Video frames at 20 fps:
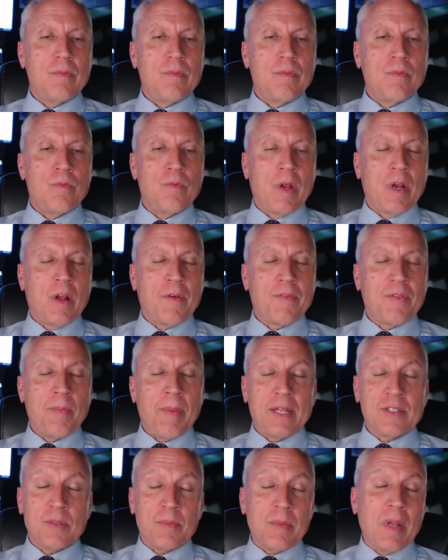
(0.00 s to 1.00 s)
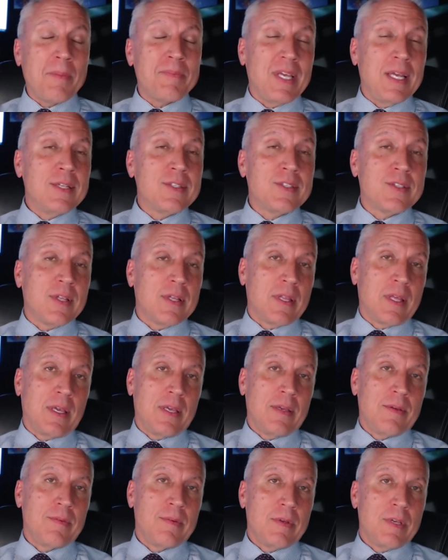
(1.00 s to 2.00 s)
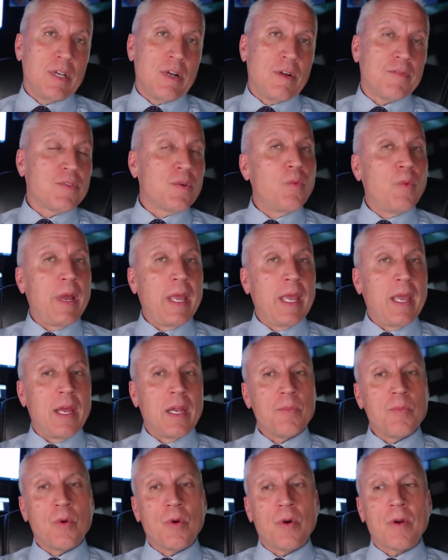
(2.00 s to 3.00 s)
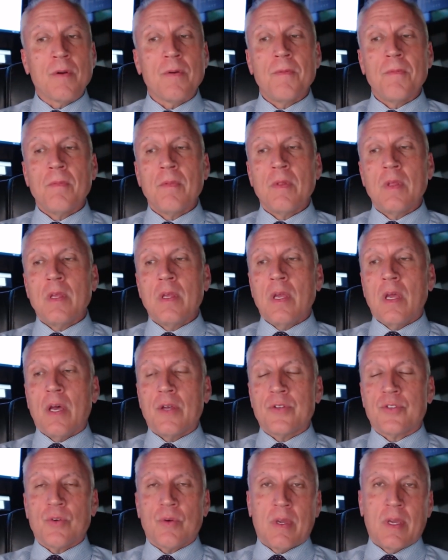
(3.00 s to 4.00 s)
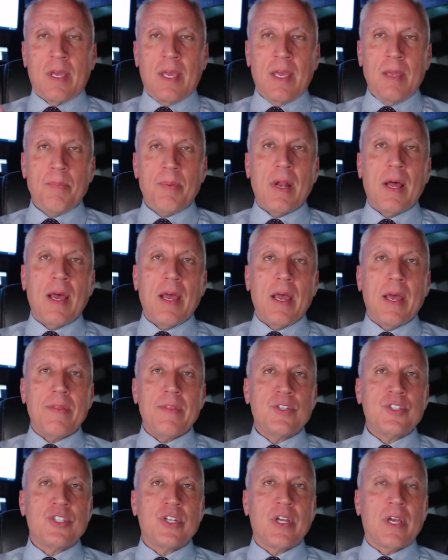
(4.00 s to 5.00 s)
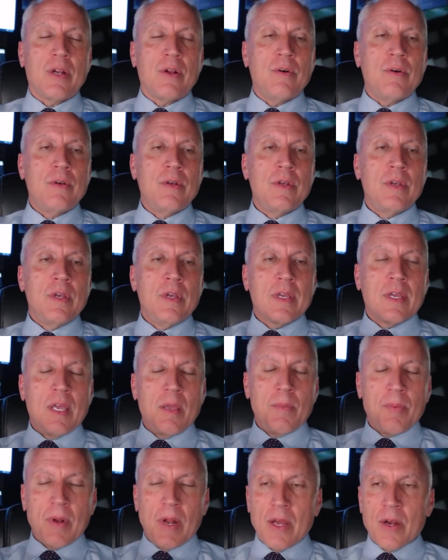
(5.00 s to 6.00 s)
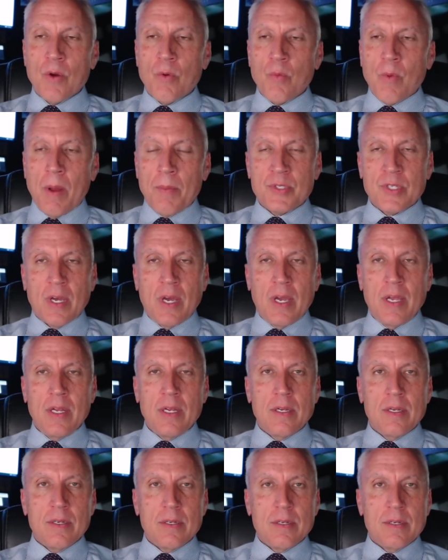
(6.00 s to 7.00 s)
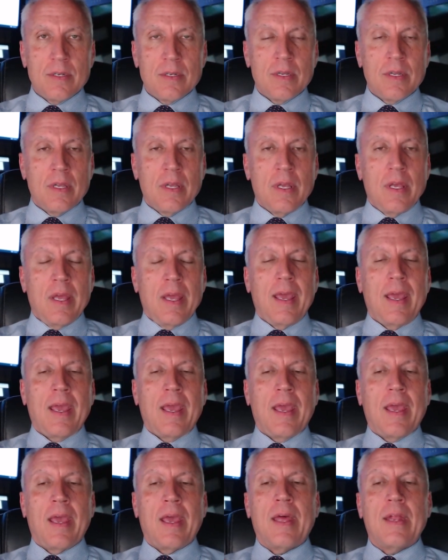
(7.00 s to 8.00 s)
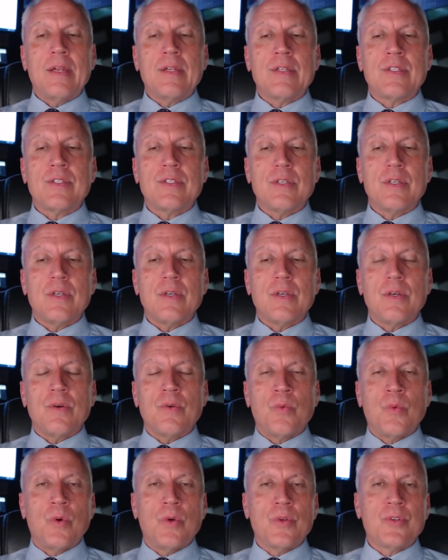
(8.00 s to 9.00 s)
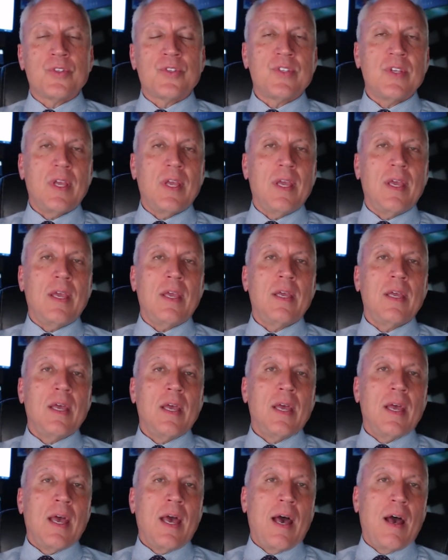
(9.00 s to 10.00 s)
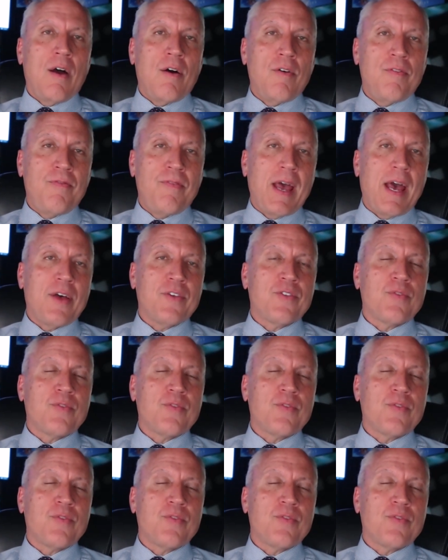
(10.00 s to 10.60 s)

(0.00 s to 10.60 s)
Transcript: right off the bat. Sometimes instantly. You don't have to wait anymore. So keep an eye on this channel. Keep an eye on our website. And we'll see how fast